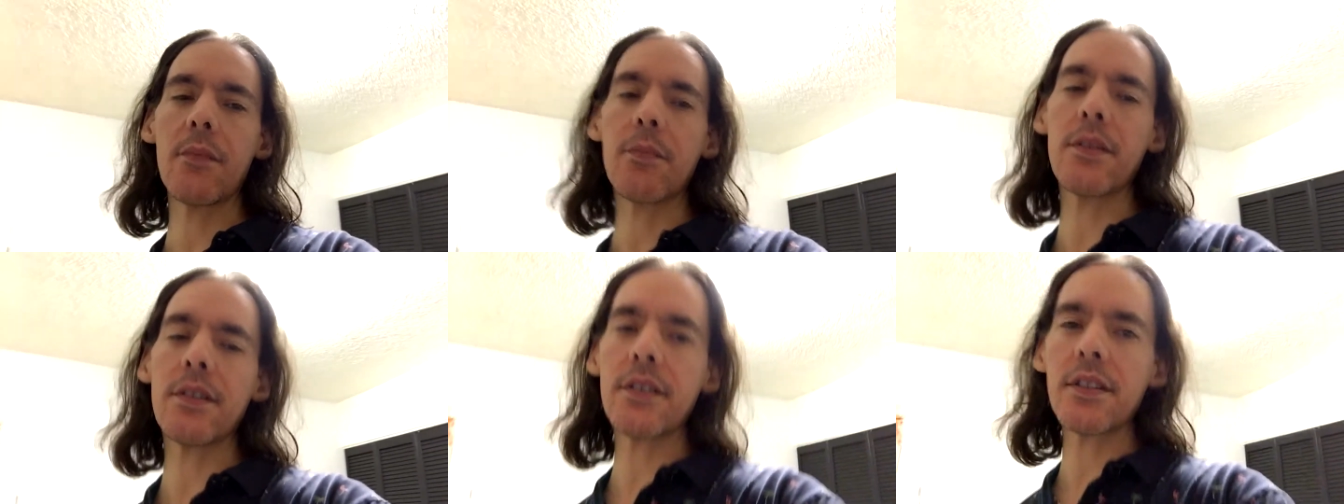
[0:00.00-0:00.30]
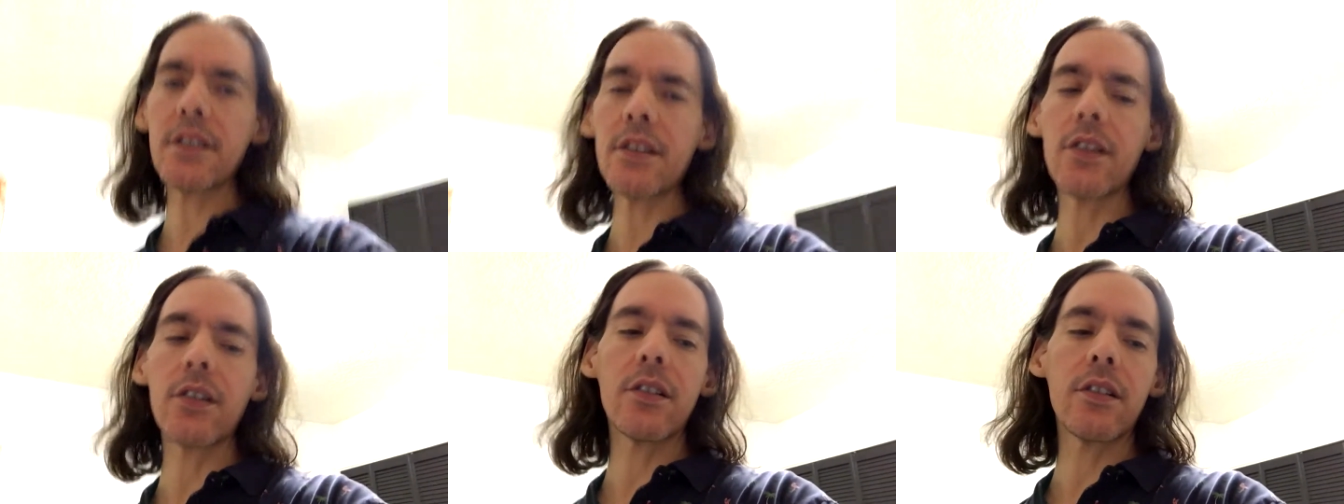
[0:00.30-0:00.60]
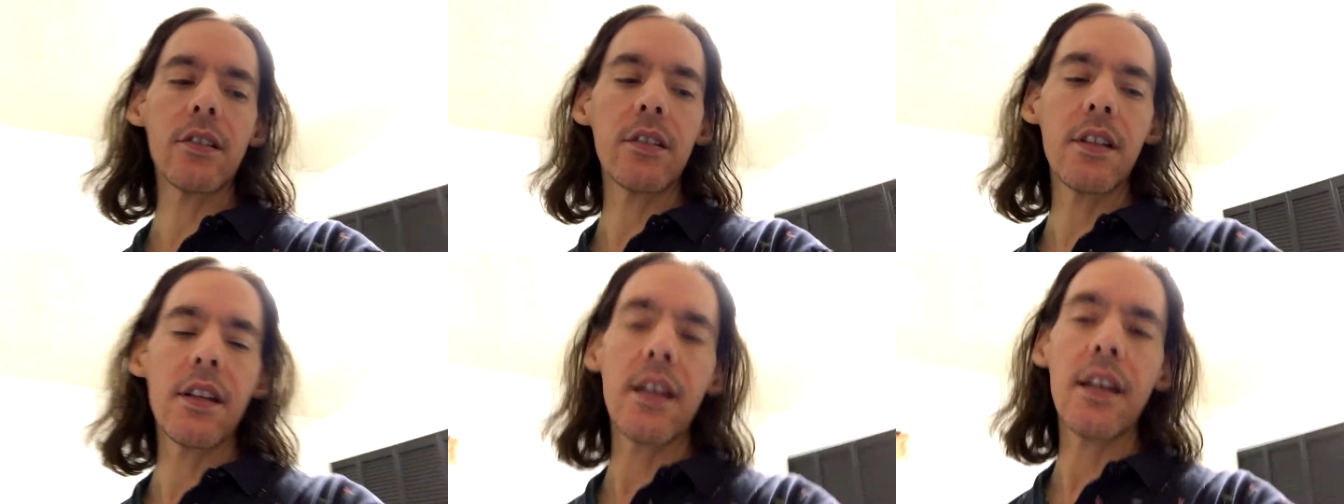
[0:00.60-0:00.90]
but still,
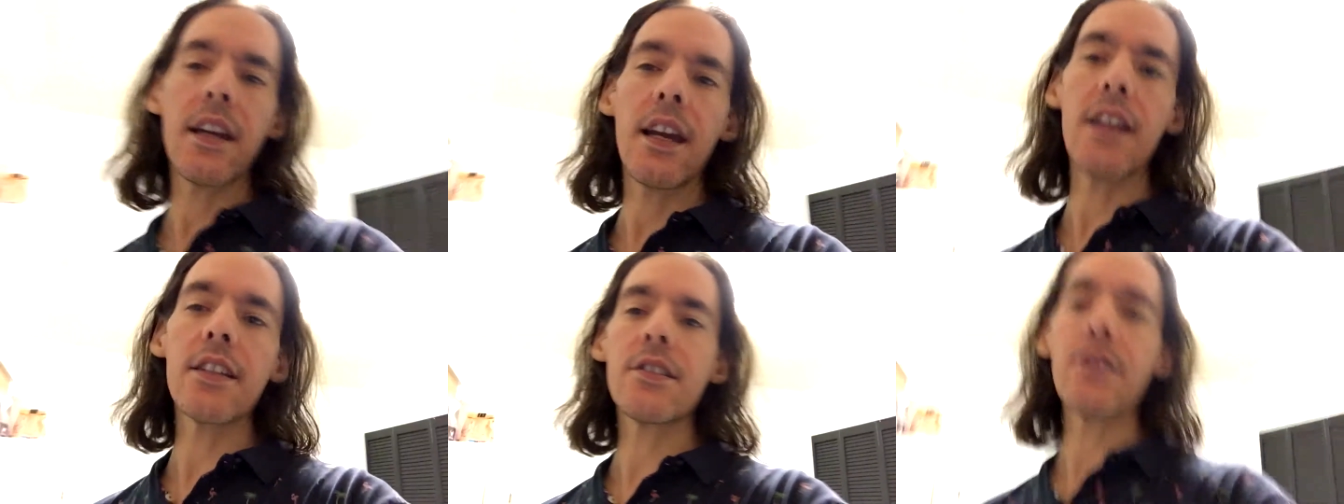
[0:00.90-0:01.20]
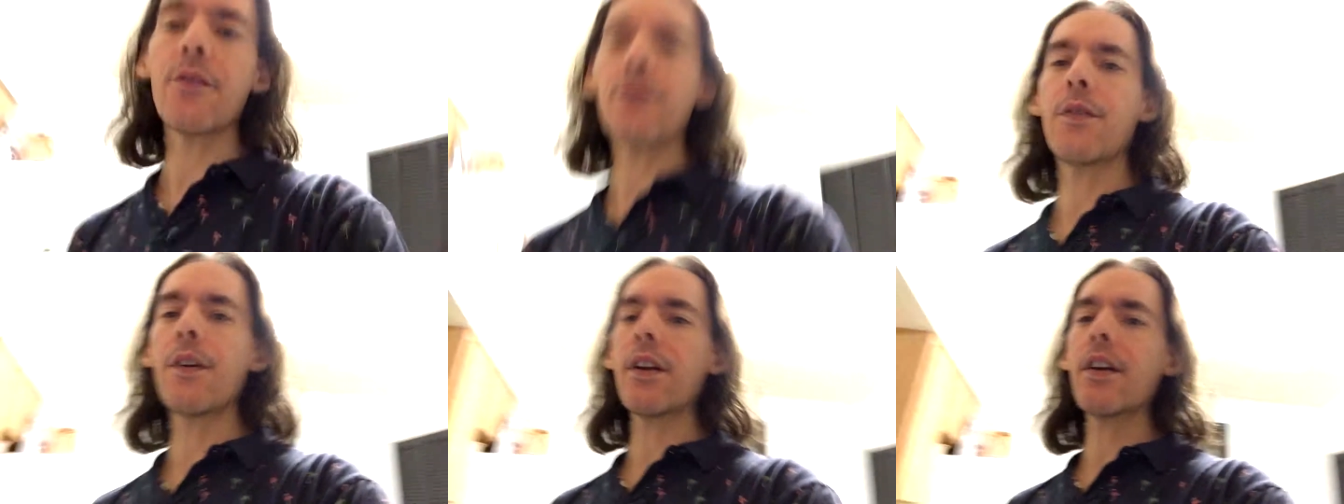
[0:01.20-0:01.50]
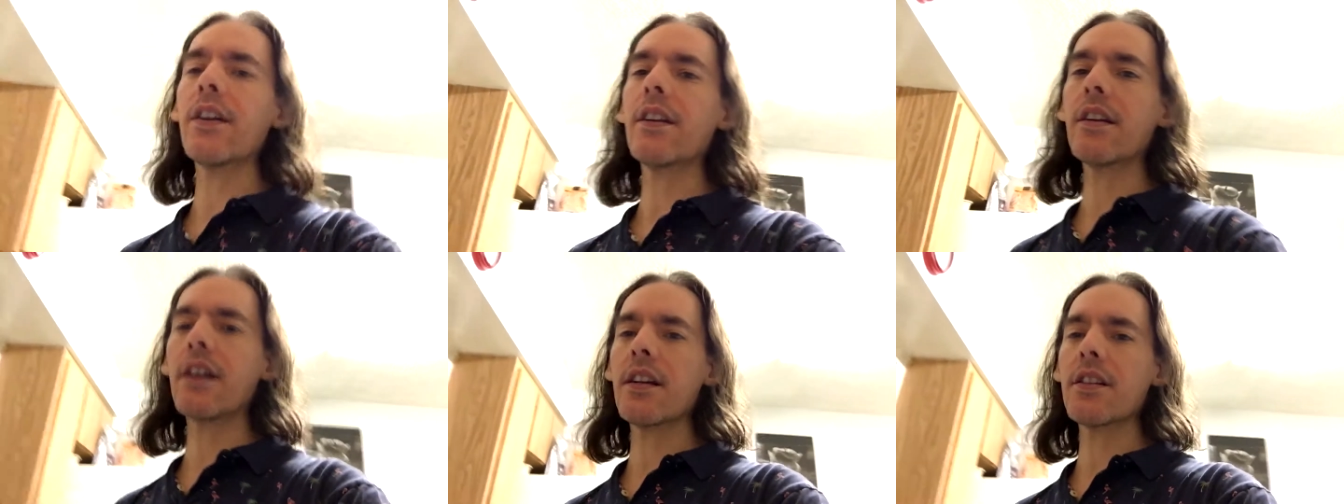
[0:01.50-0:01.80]
it's a
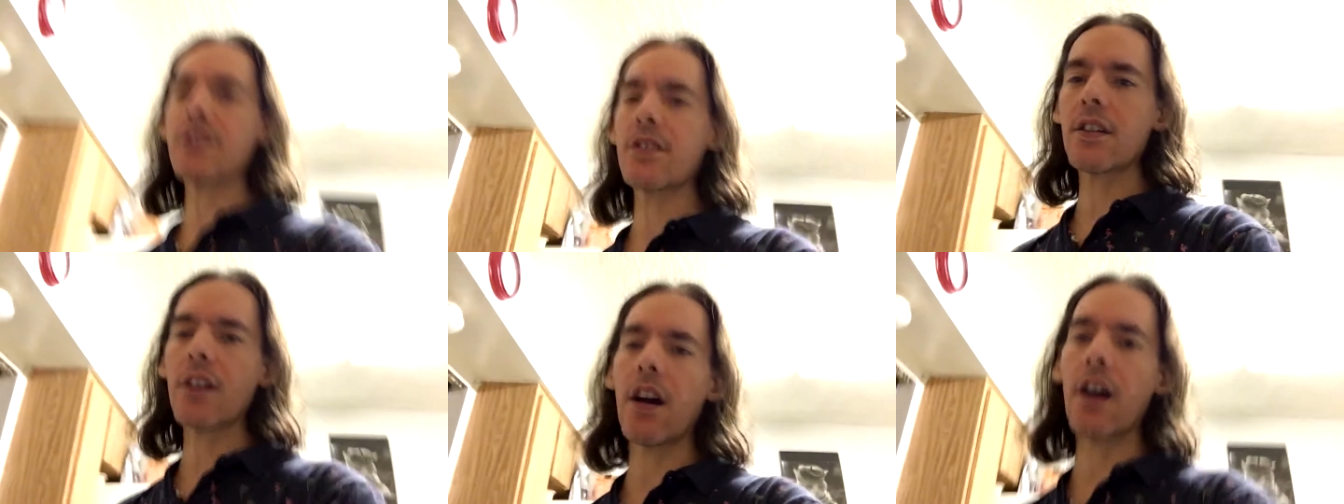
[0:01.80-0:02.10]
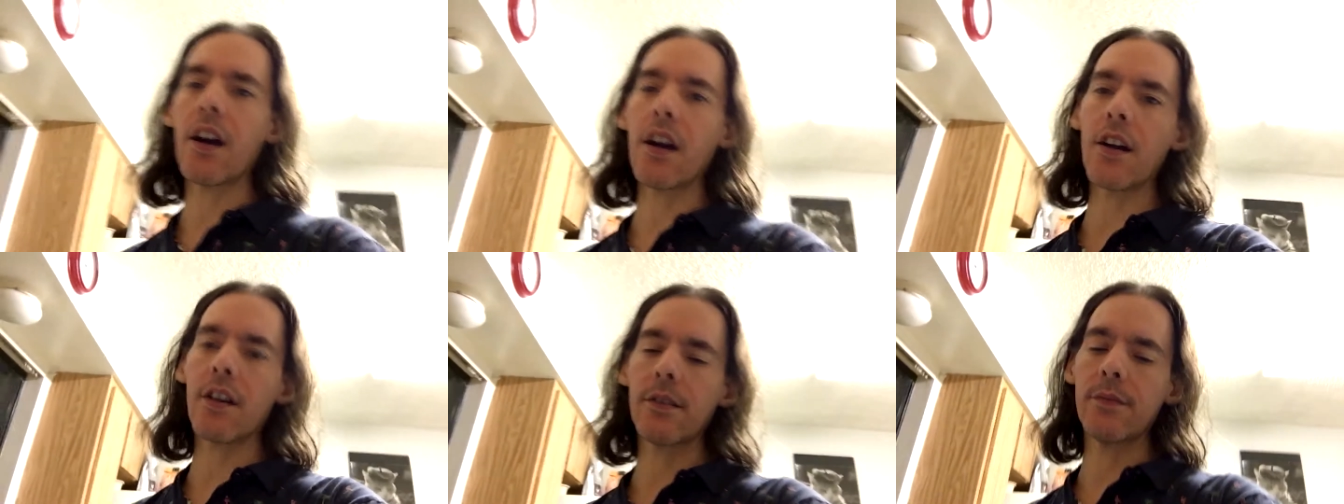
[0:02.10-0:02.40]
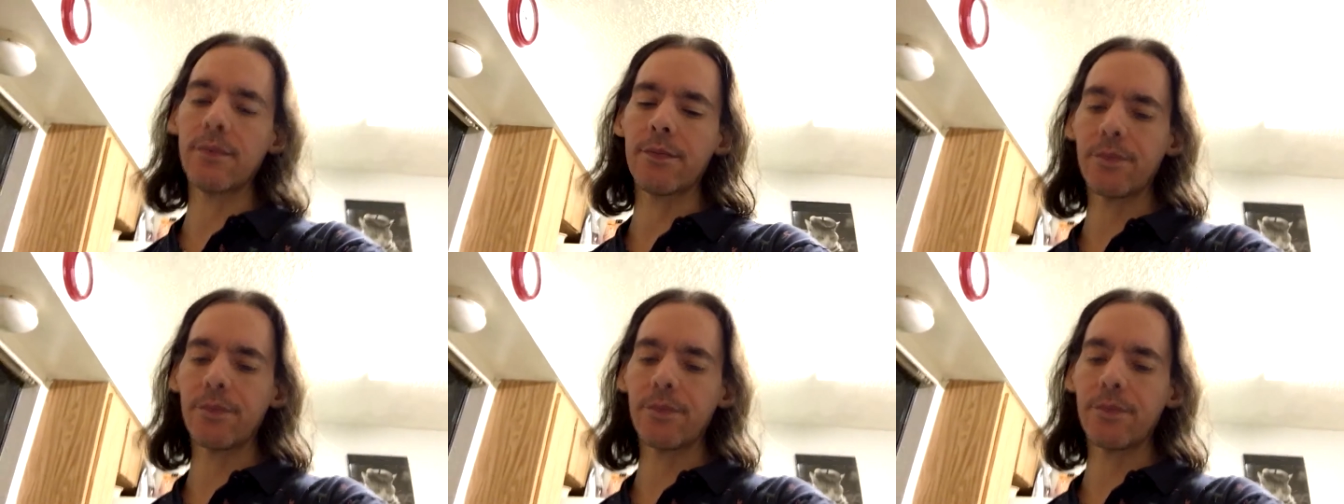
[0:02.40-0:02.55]
very nice car.